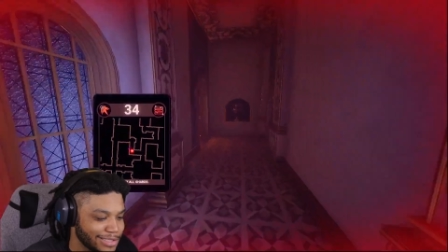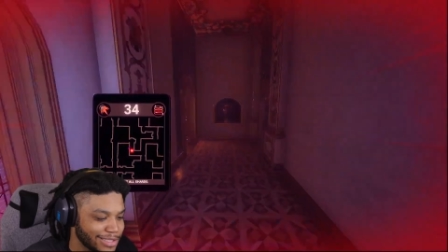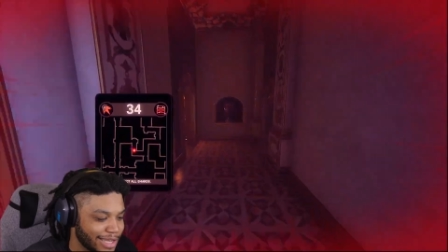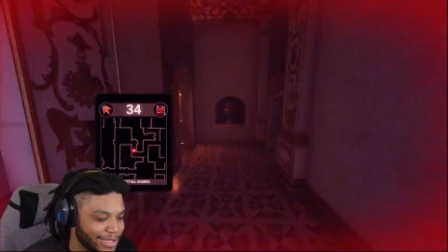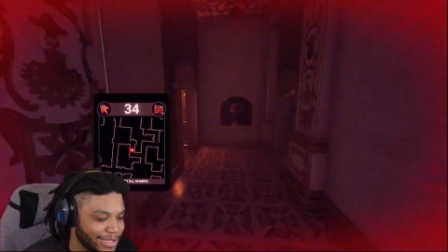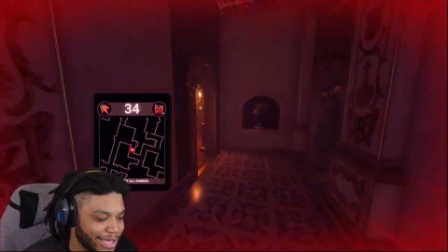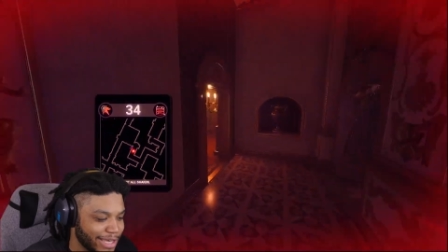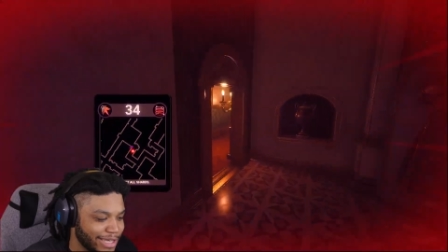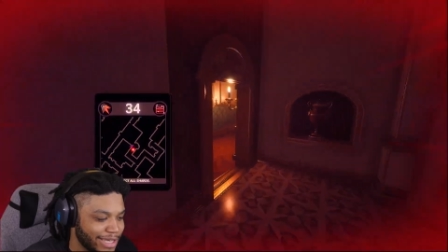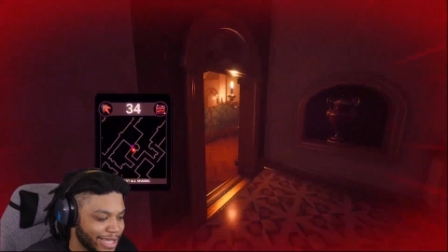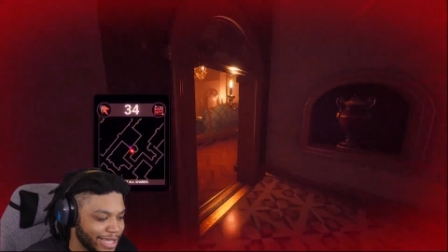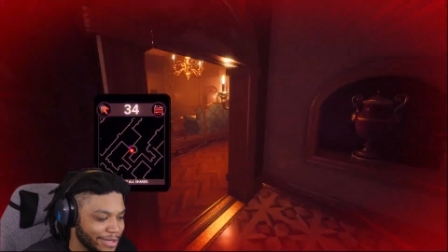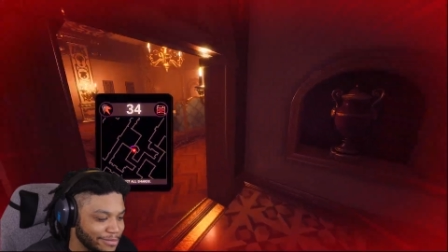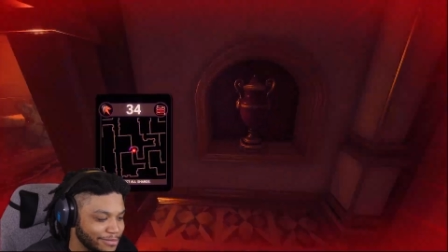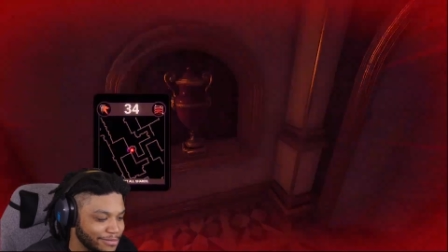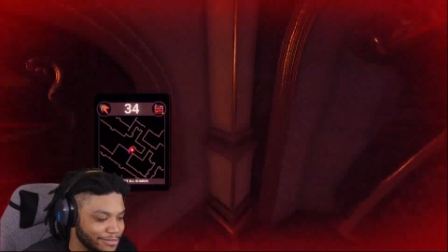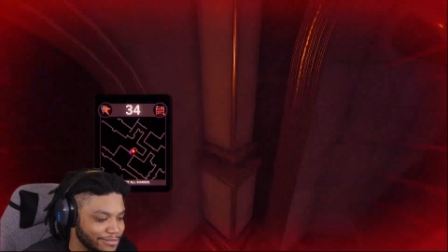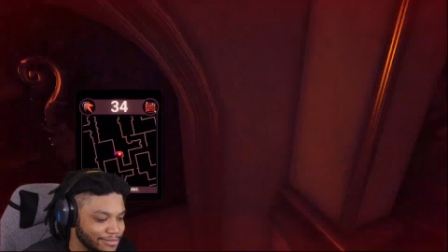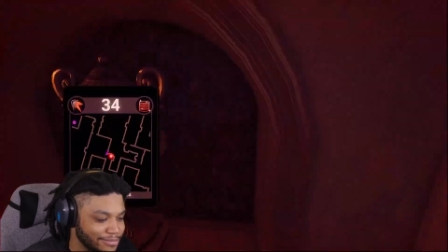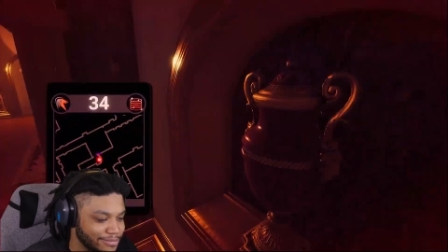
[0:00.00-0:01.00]
not that deep.
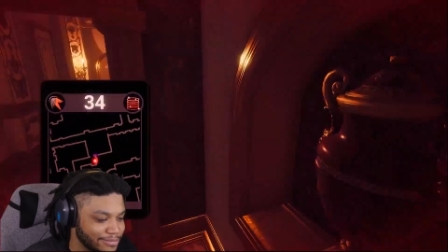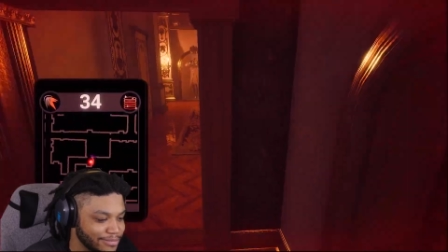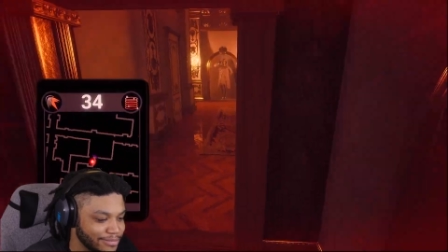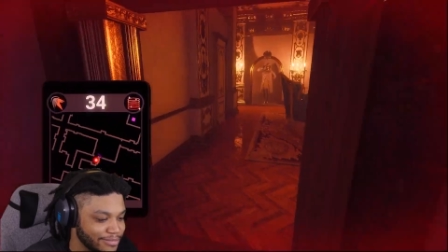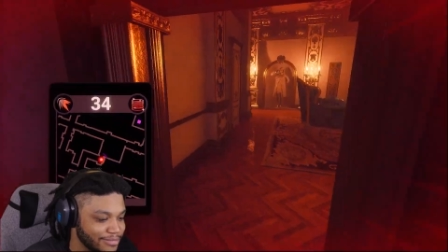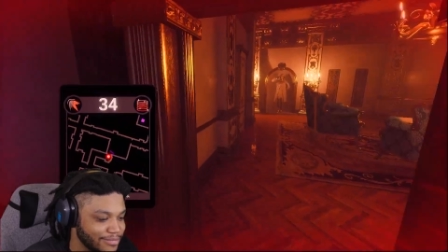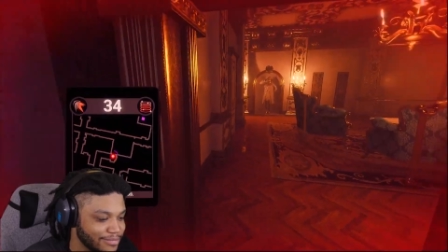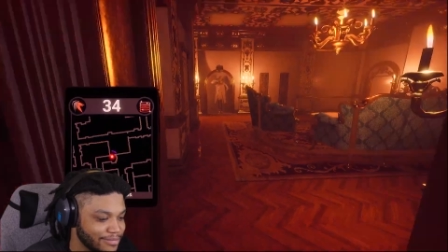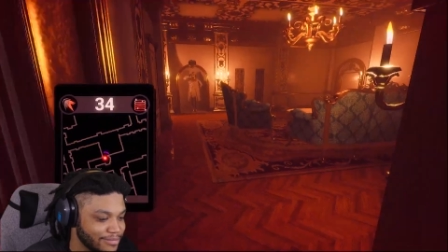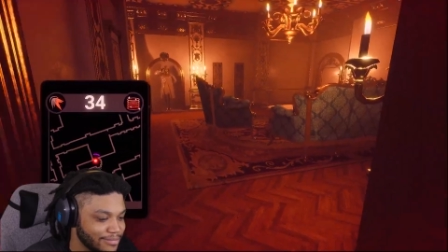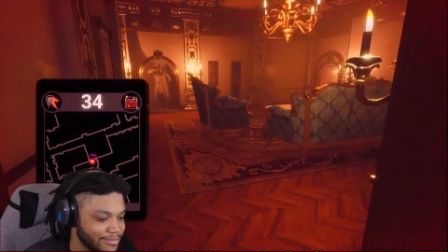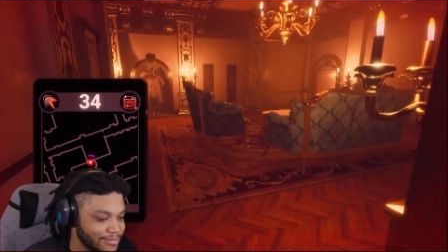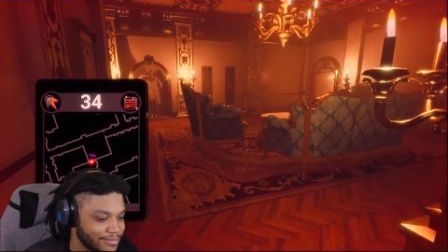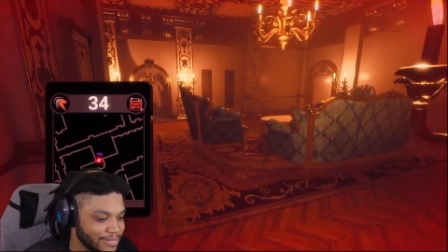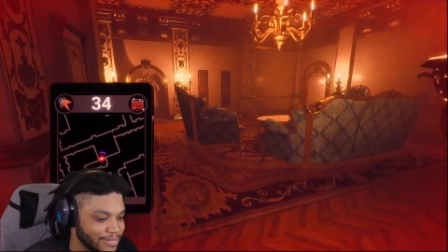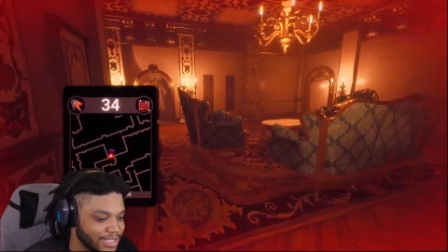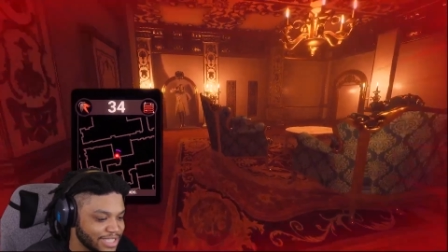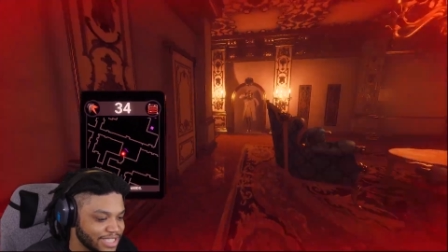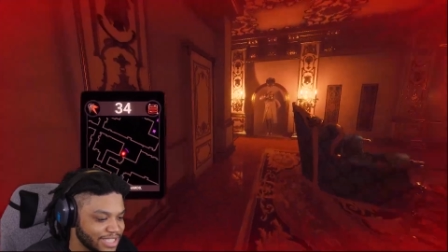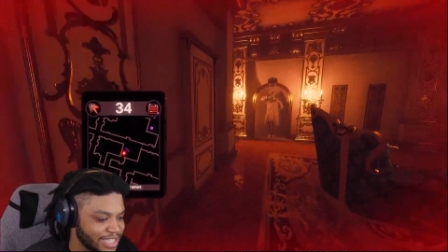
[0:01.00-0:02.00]

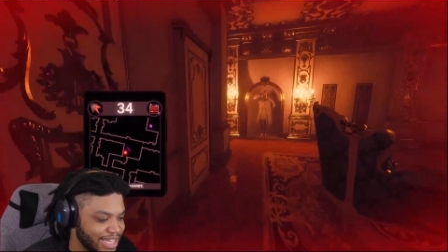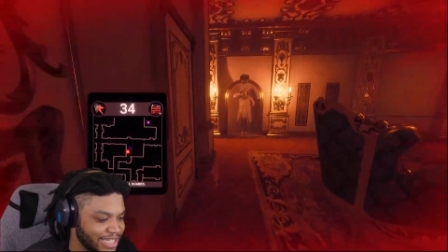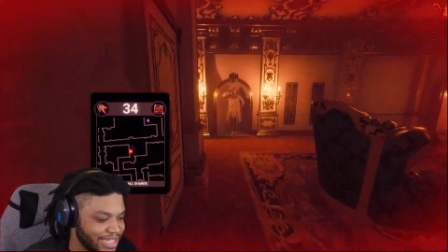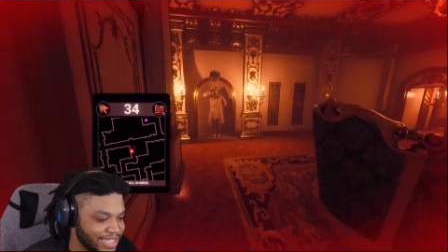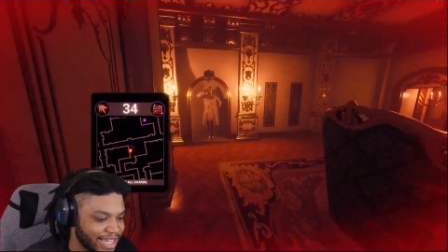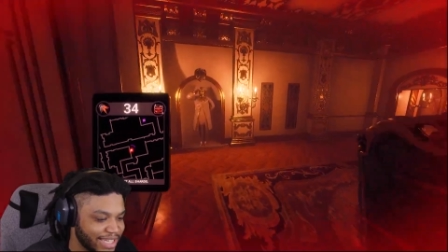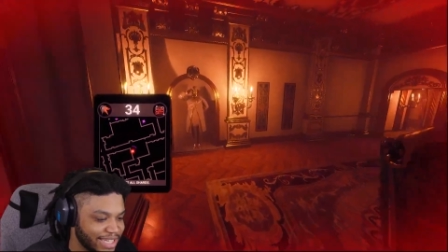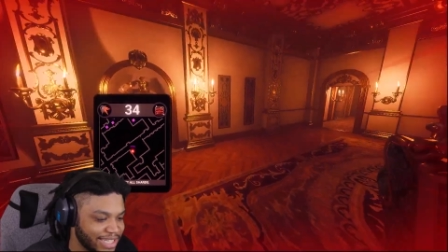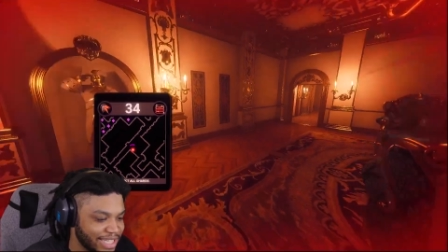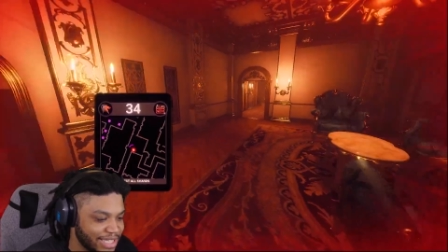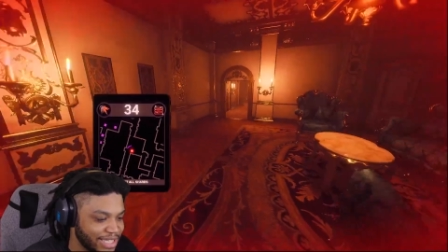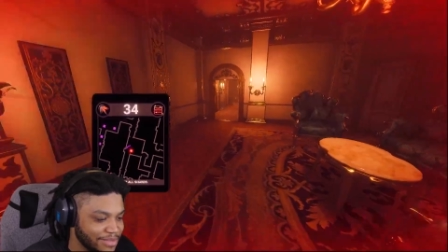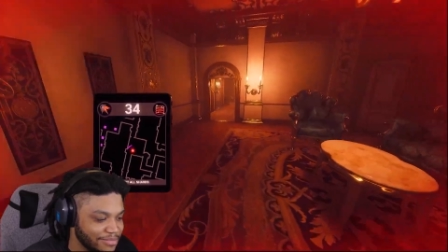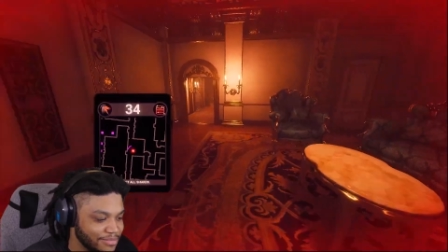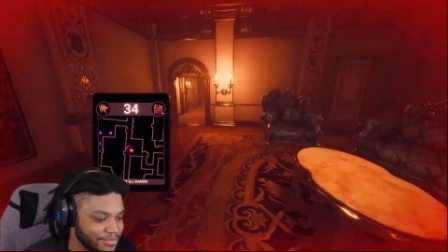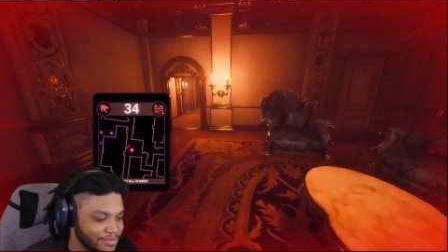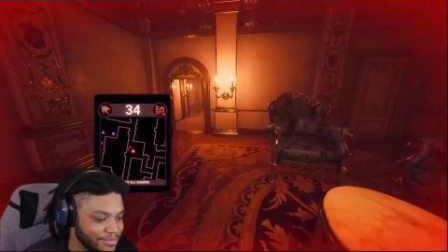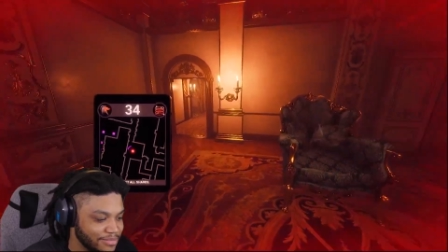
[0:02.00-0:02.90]
It's not that deep.